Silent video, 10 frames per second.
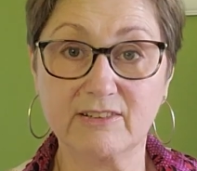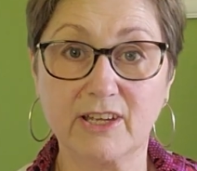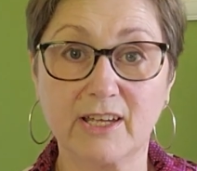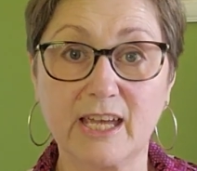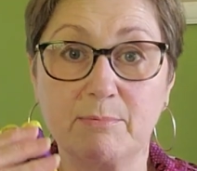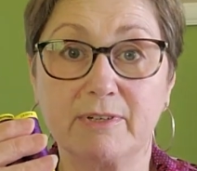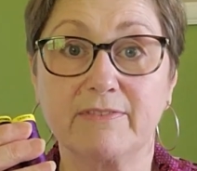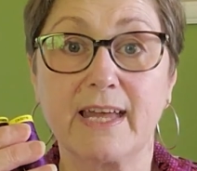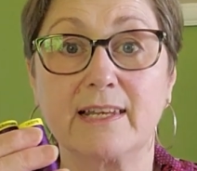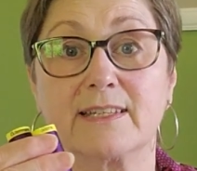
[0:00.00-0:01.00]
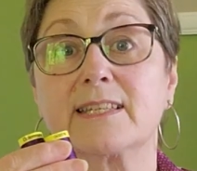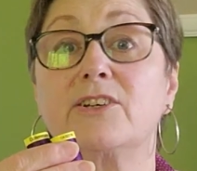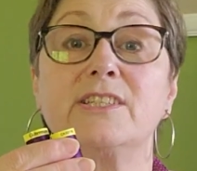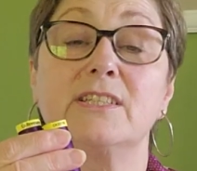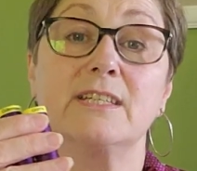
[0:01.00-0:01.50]
a couple of colours that
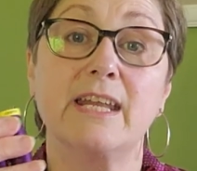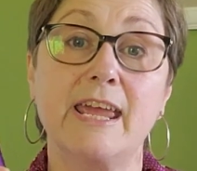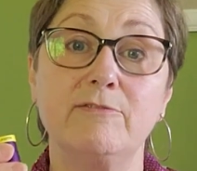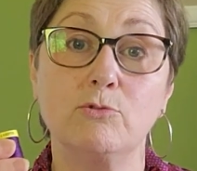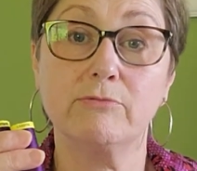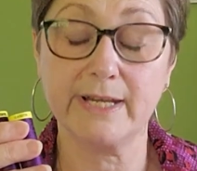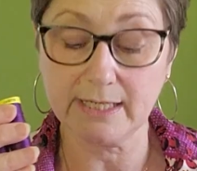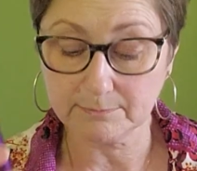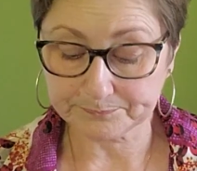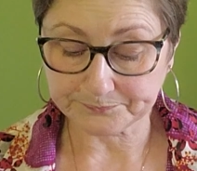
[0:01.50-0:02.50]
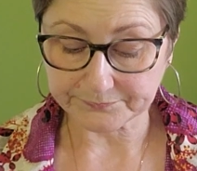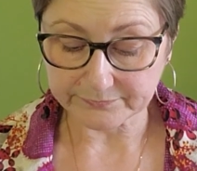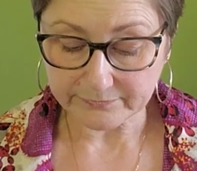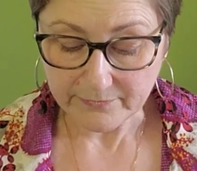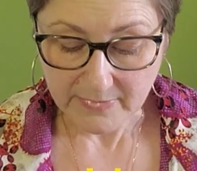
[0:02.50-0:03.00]
I didn't have already
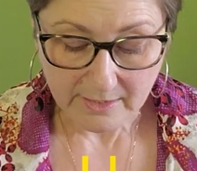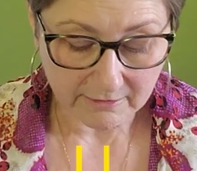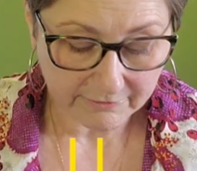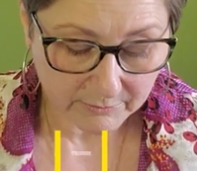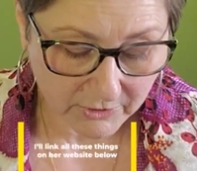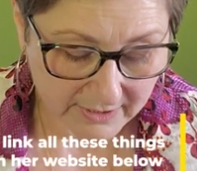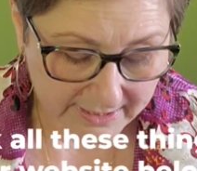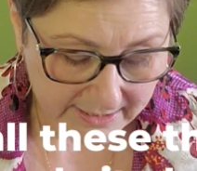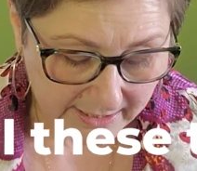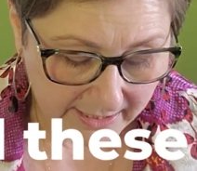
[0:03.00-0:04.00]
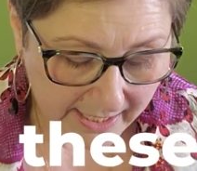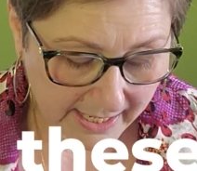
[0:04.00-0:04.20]
from Kristen.